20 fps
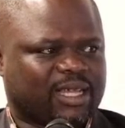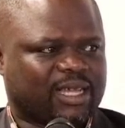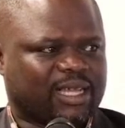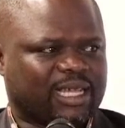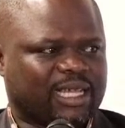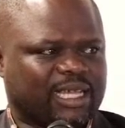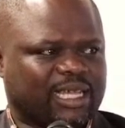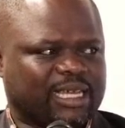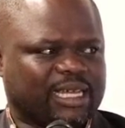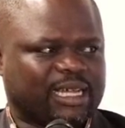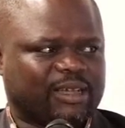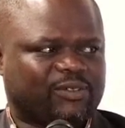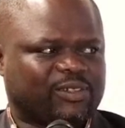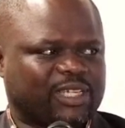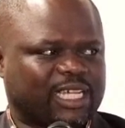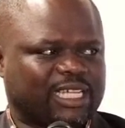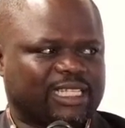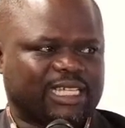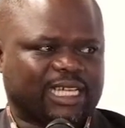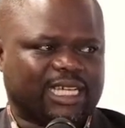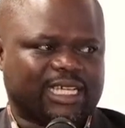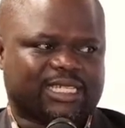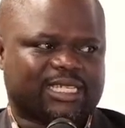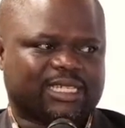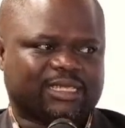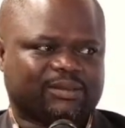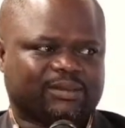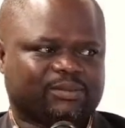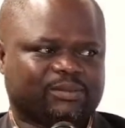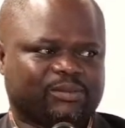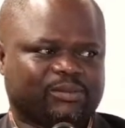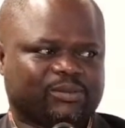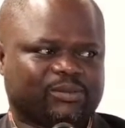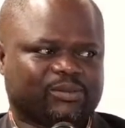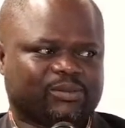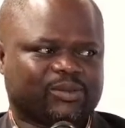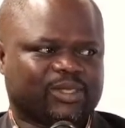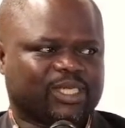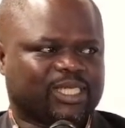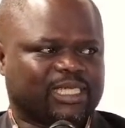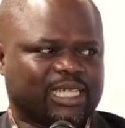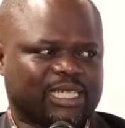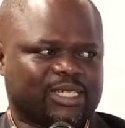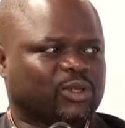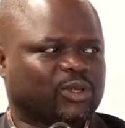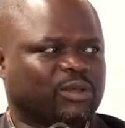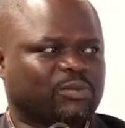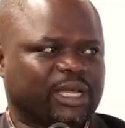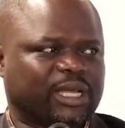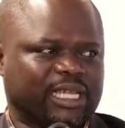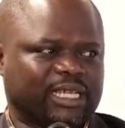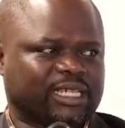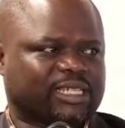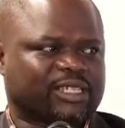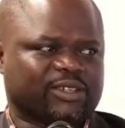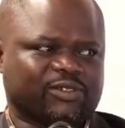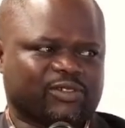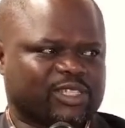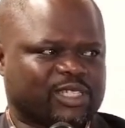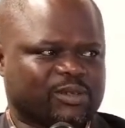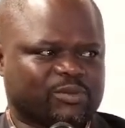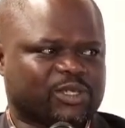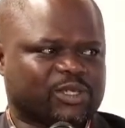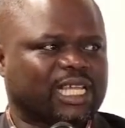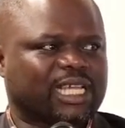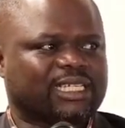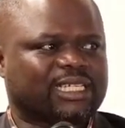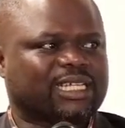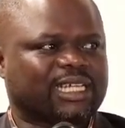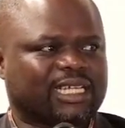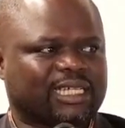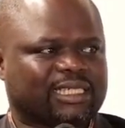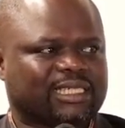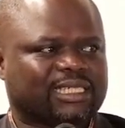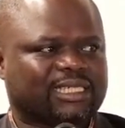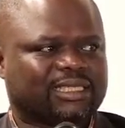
And after that, that's where my activism started.